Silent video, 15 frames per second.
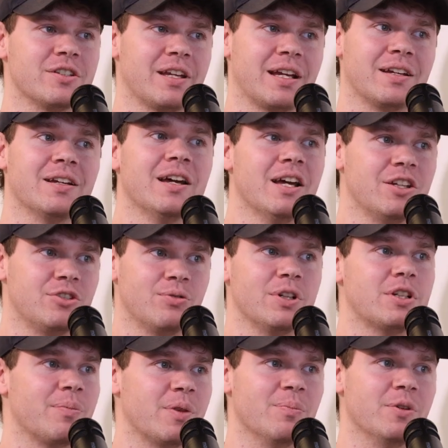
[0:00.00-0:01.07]
just like
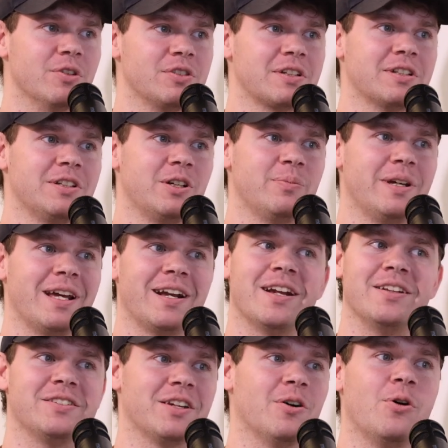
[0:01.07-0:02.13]
switch up the music a little bit,
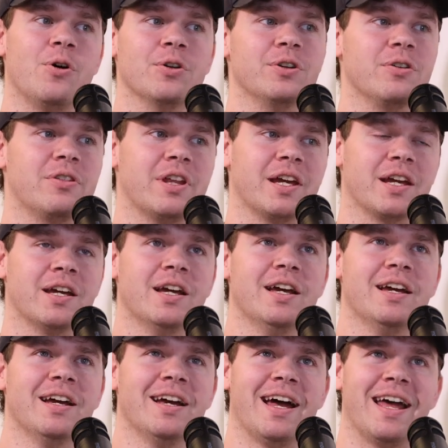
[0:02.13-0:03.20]
and it's a whole new thing.
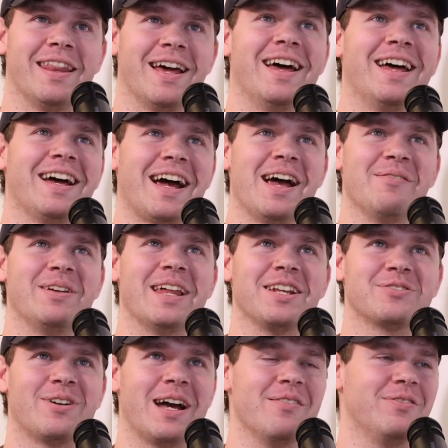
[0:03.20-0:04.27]
And I mean,
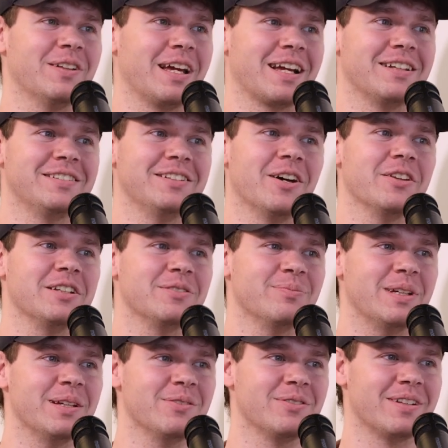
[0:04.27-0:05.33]
that's why I feel like I see all these
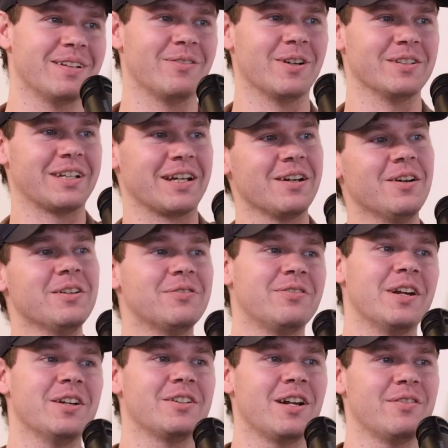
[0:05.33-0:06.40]
memes where it's like, oh, we
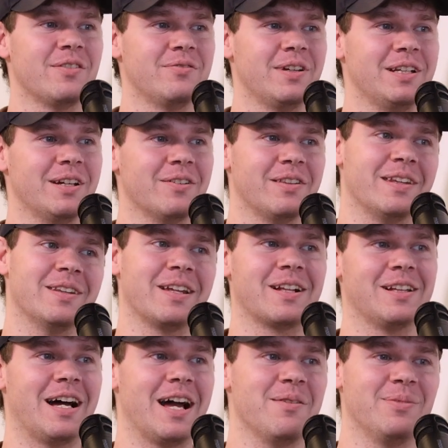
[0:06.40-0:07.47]
finished off a video, and the
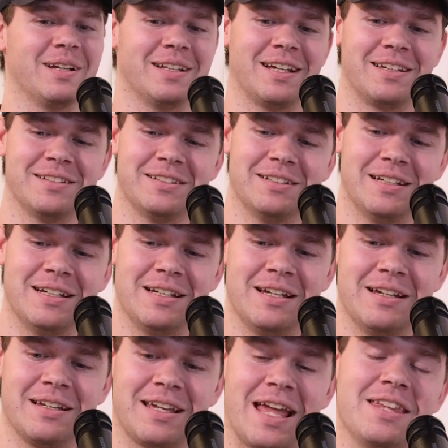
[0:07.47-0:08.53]
client being like,
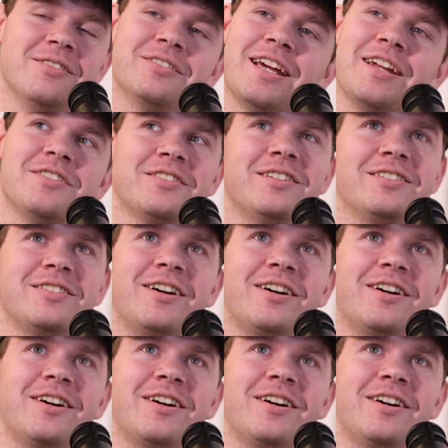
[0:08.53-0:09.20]
can you change the